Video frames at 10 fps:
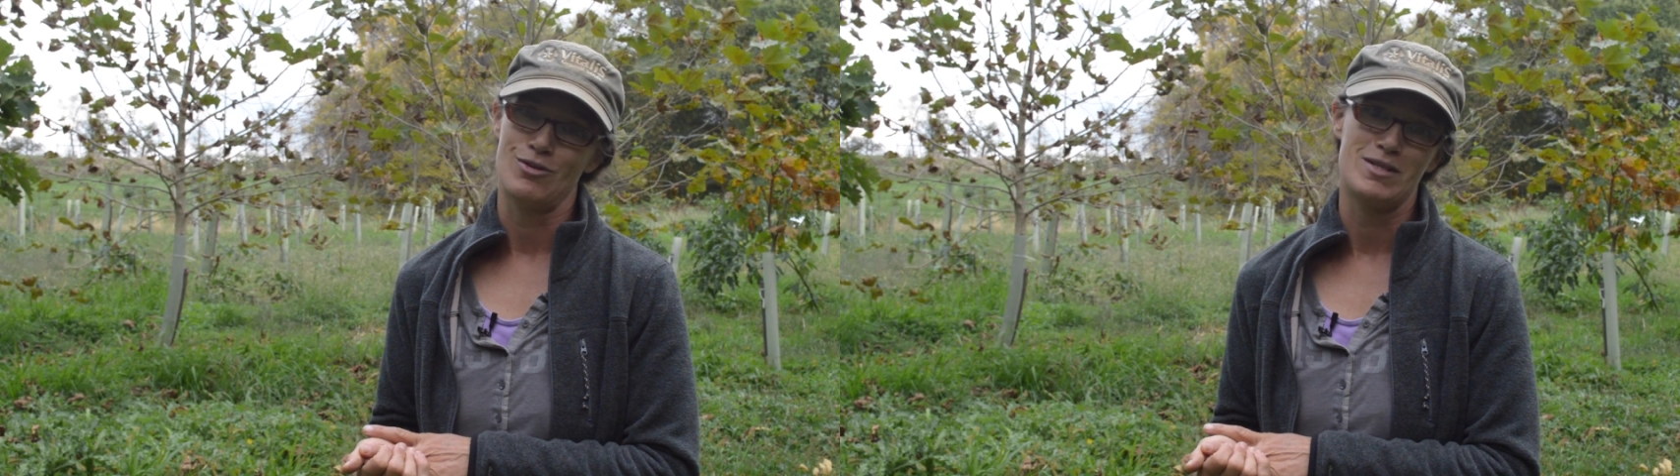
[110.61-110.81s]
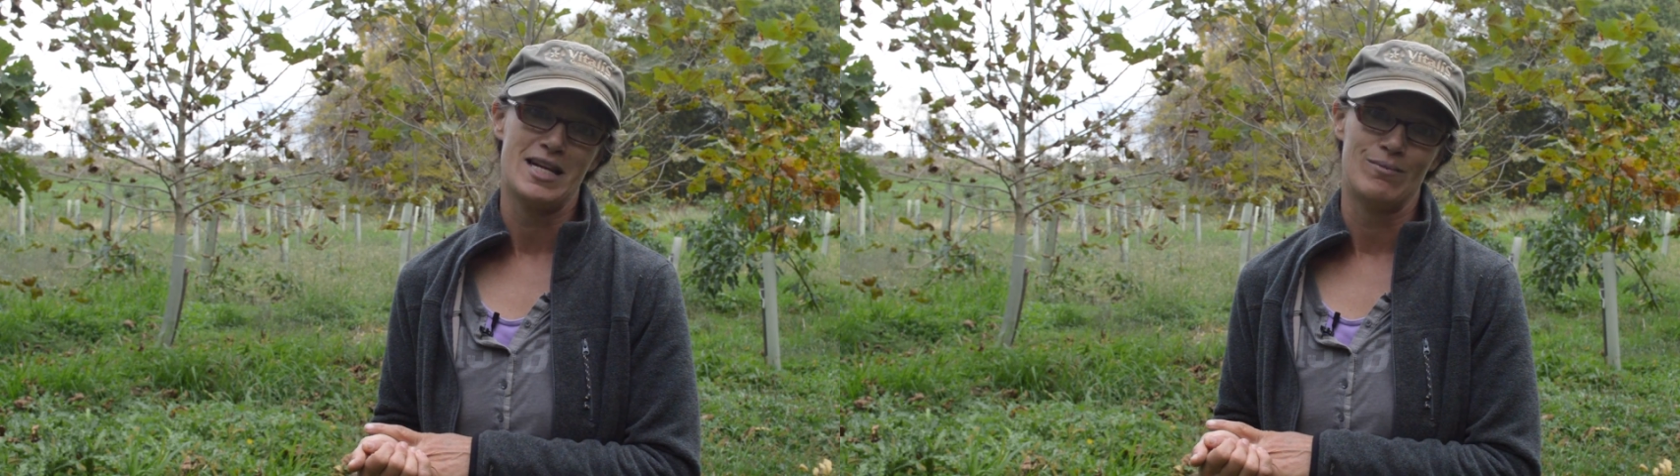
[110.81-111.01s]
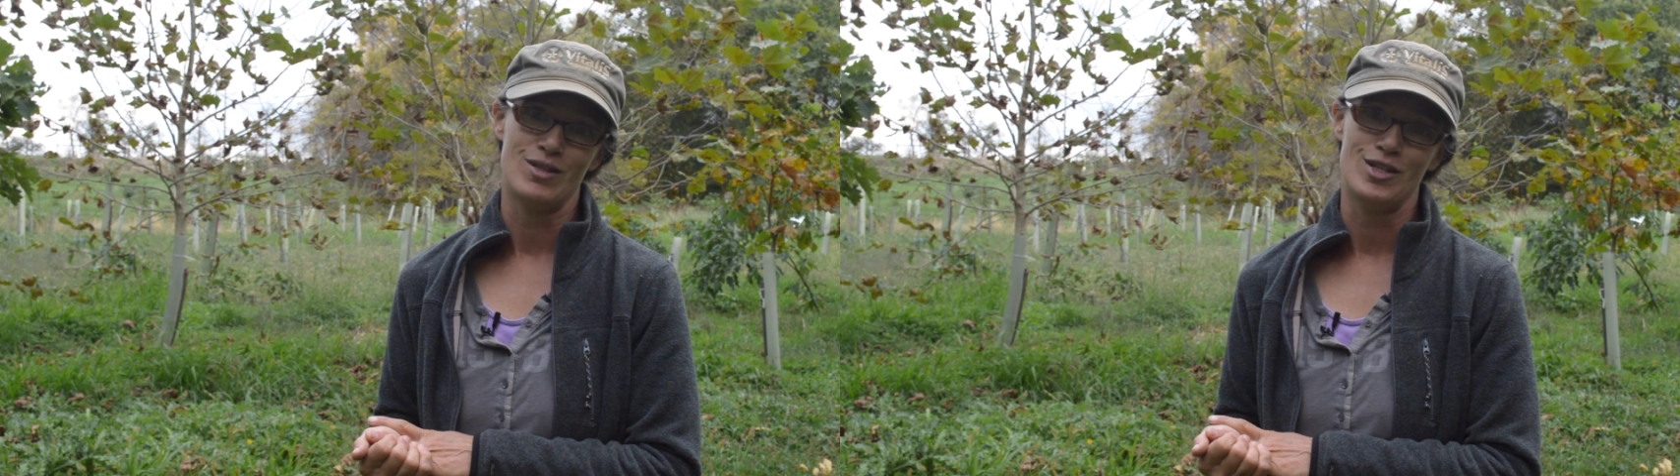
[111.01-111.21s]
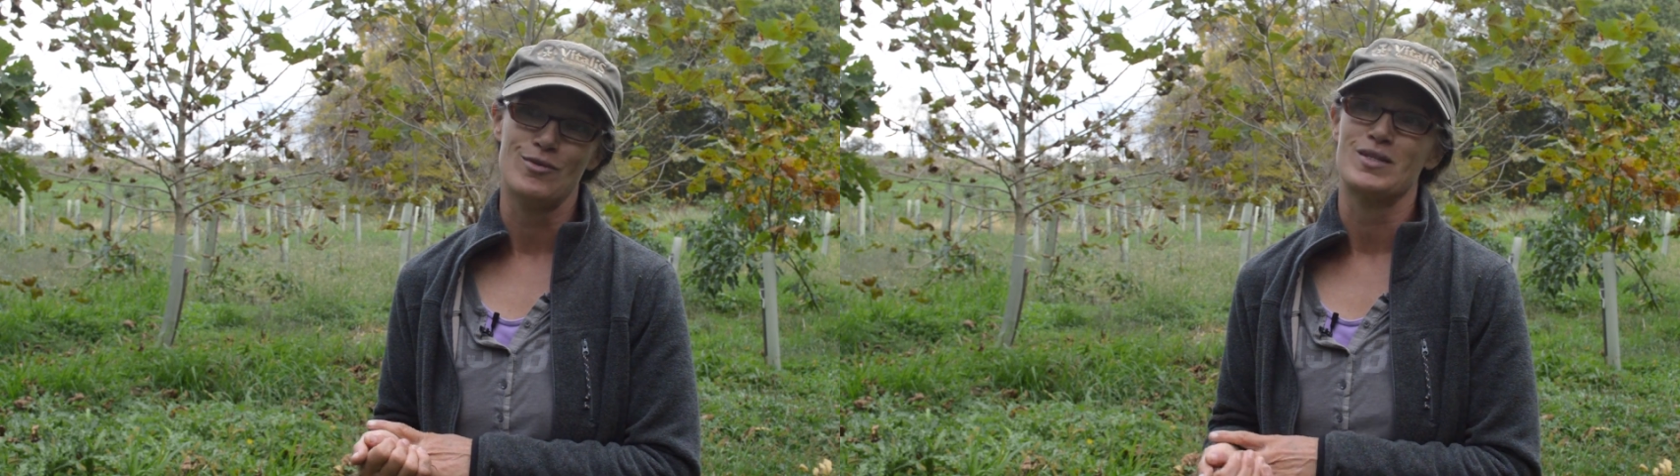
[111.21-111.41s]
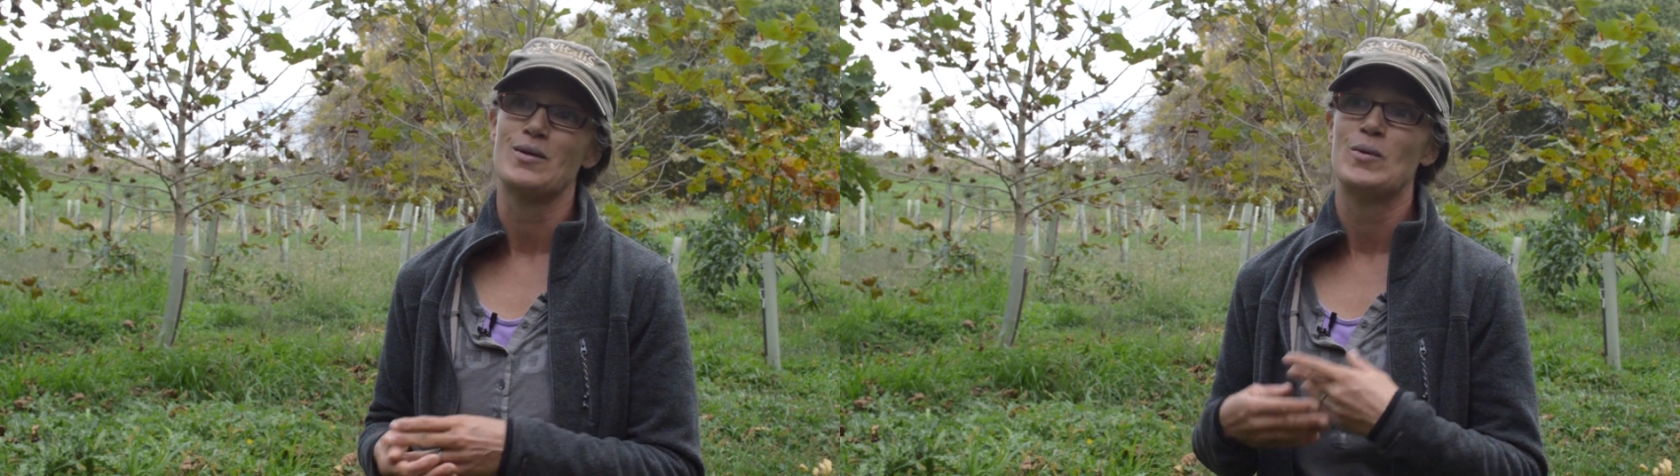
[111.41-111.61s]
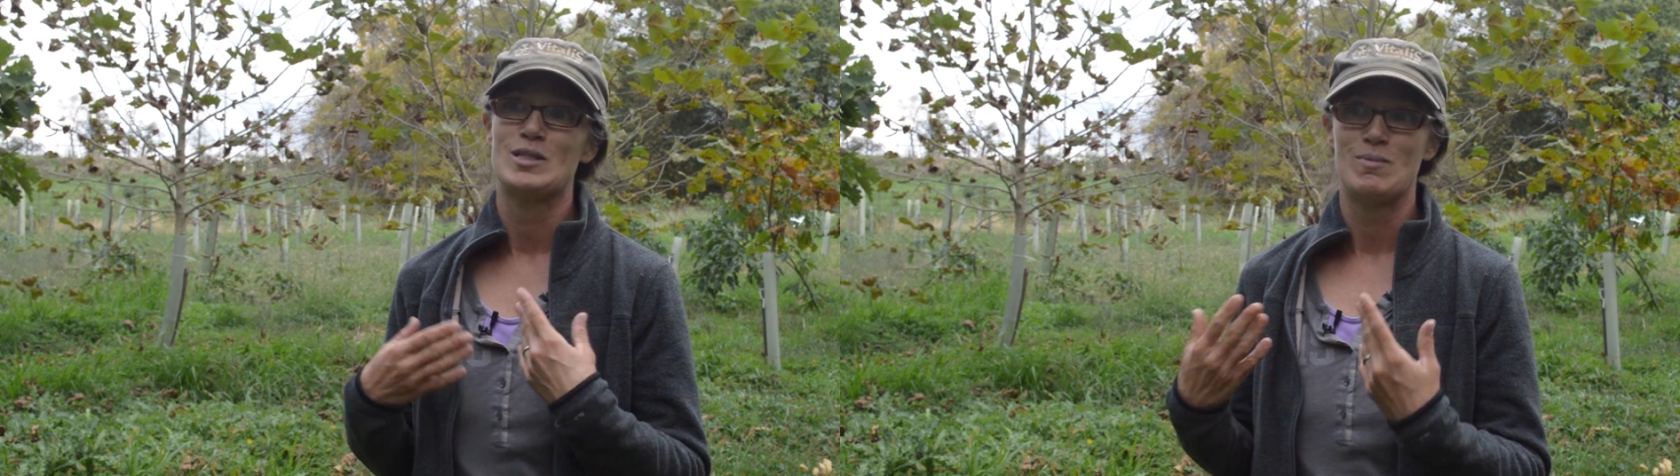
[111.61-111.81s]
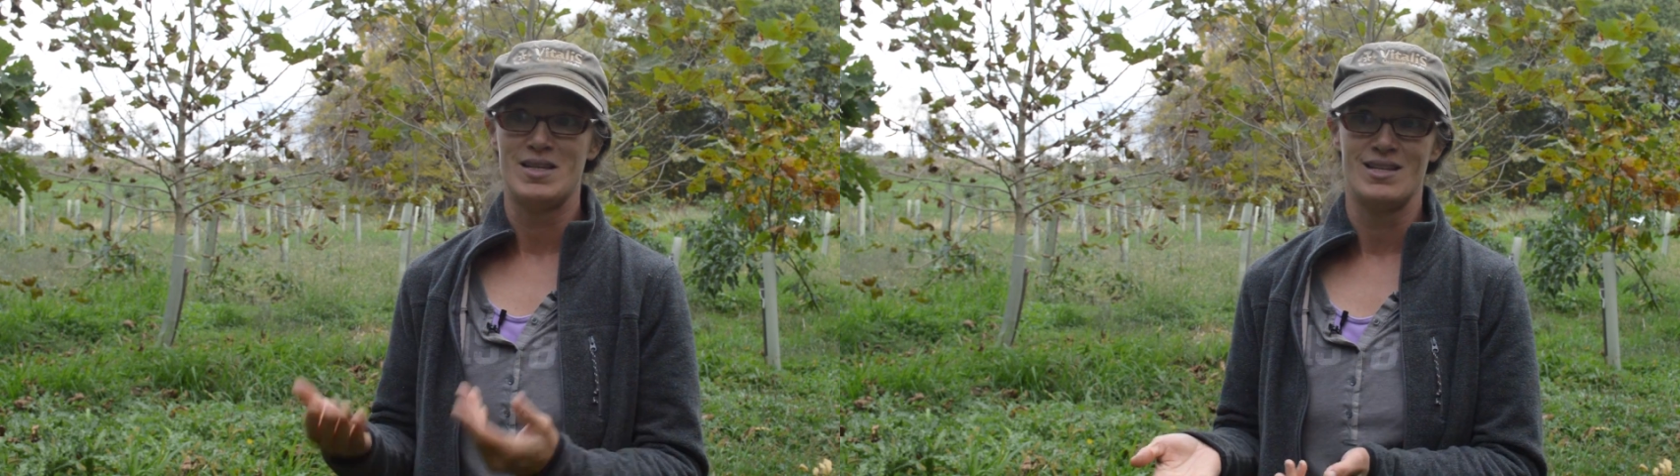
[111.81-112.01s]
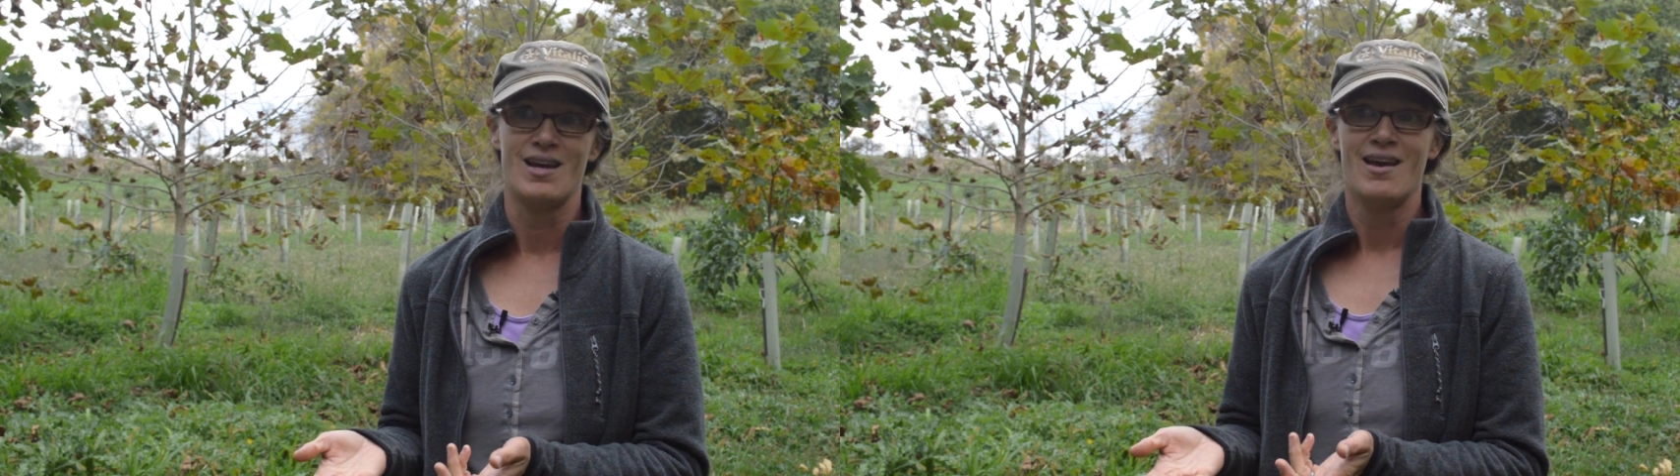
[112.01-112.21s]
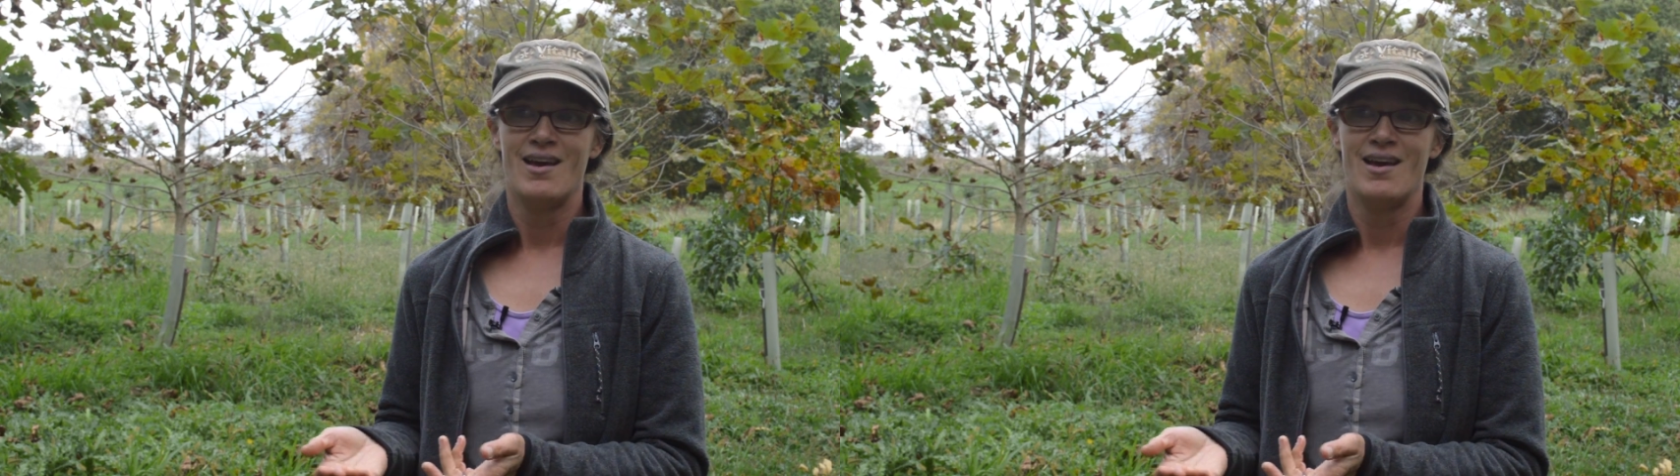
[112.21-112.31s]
three times a year was going to be